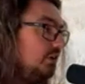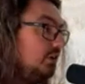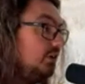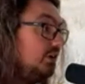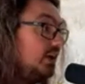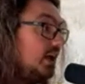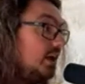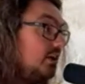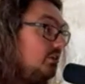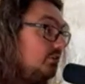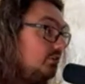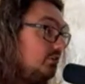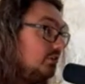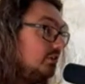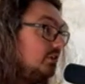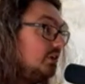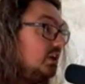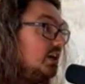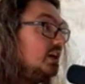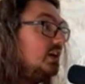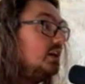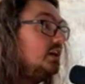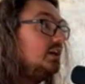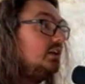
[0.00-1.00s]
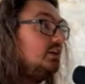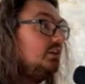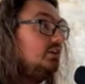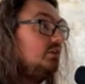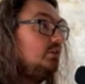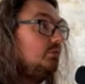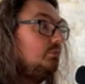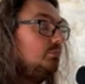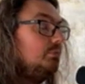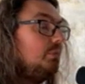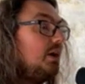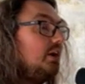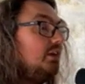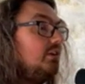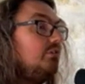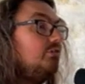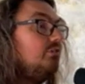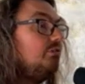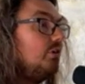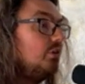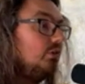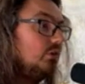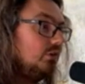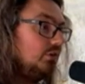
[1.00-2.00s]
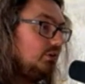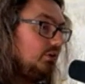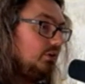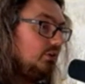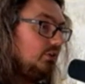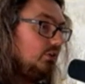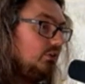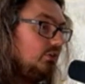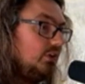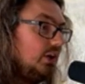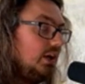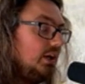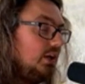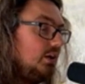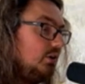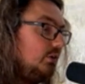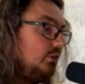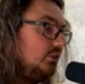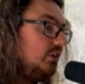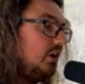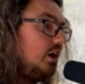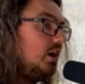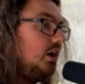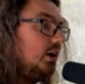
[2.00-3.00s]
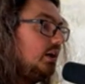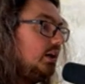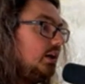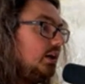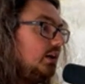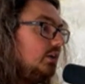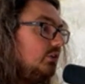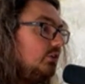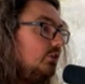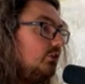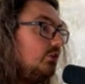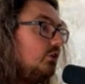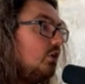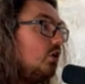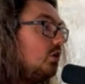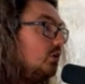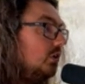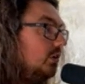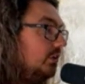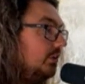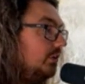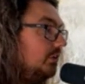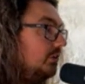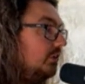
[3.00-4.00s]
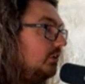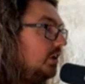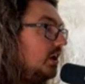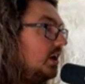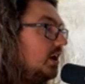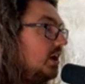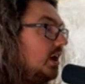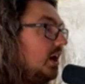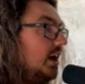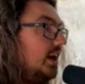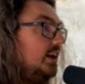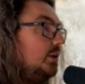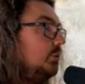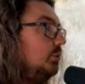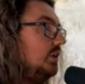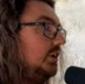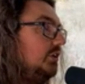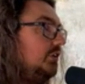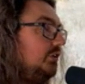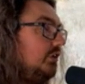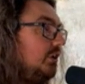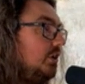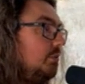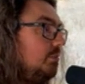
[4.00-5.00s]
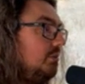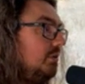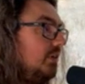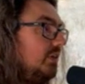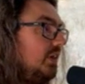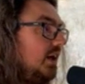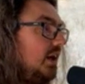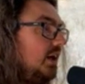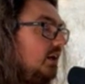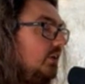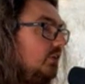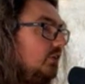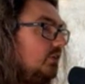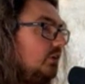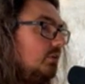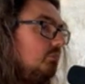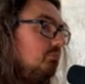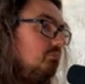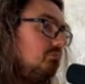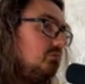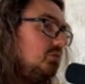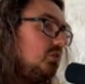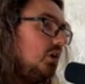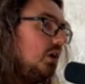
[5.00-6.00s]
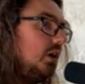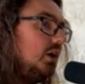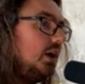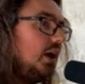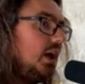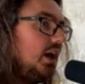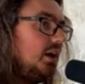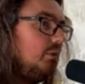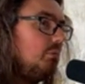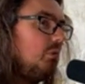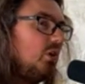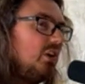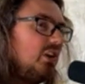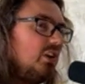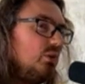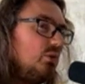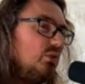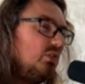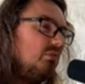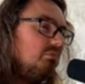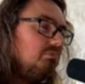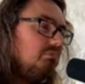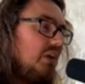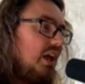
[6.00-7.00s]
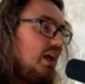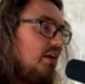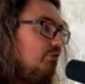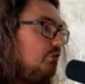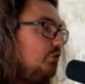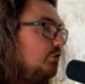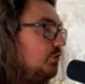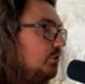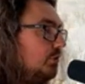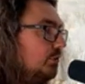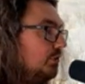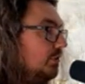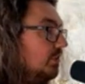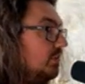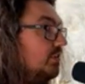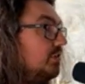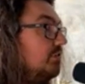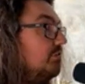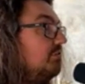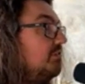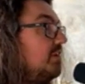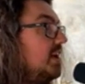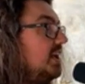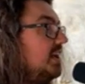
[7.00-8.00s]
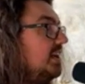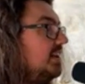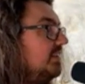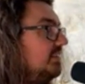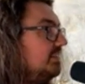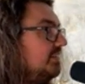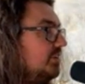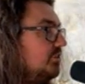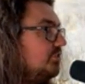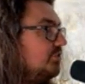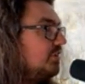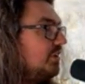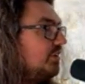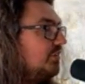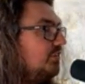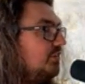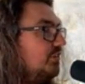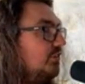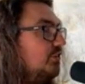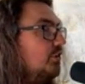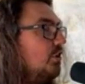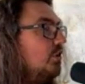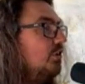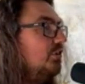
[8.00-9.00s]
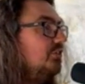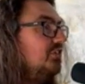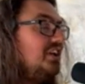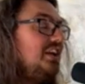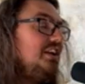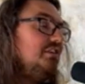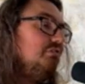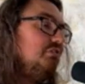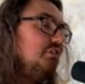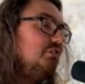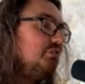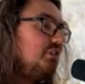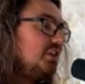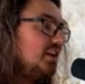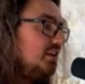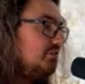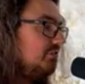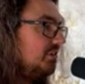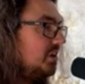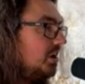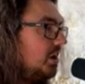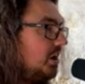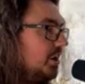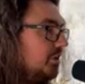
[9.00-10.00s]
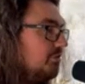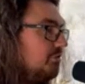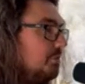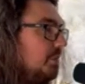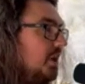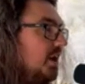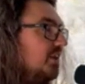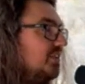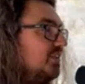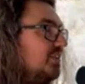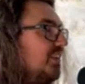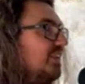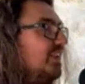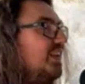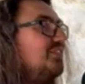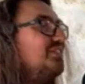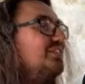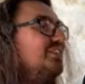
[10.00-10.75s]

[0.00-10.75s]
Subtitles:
location, by default, you can say, target Scotland, and it will interpret that as target anybody who's ever shown the vaguest interest in Scotland, even if they live in Hyderabad. And that's